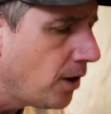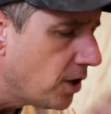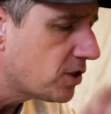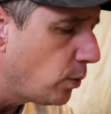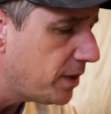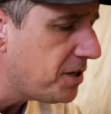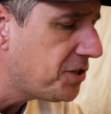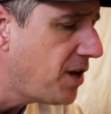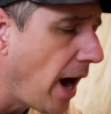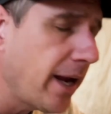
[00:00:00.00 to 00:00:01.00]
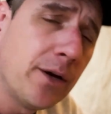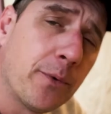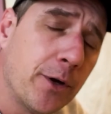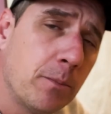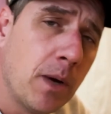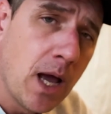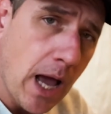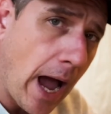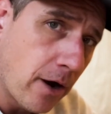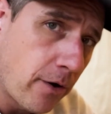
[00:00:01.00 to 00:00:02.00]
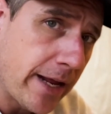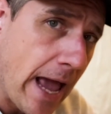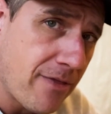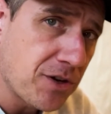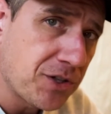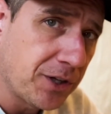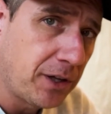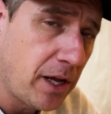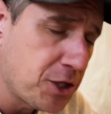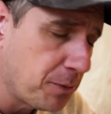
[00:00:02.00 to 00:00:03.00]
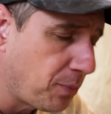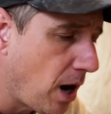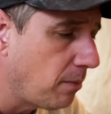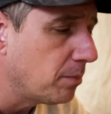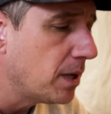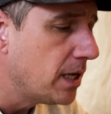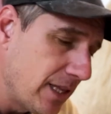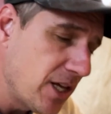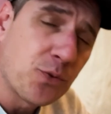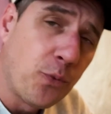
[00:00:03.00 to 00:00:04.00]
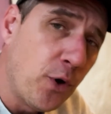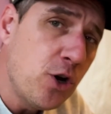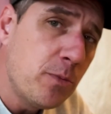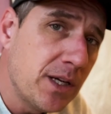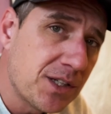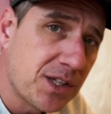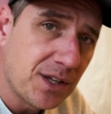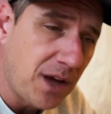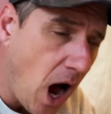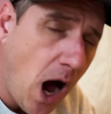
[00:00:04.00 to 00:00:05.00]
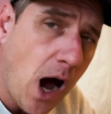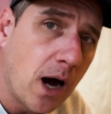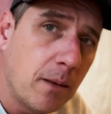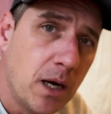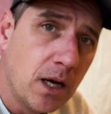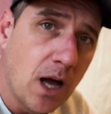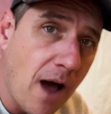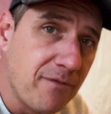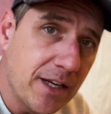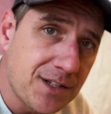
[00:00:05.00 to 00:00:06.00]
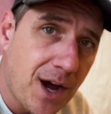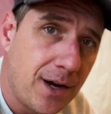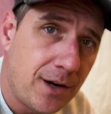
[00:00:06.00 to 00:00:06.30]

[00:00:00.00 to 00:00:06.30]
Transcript: So with this dining room, I already had that circulation problem. This room is the hub of the entire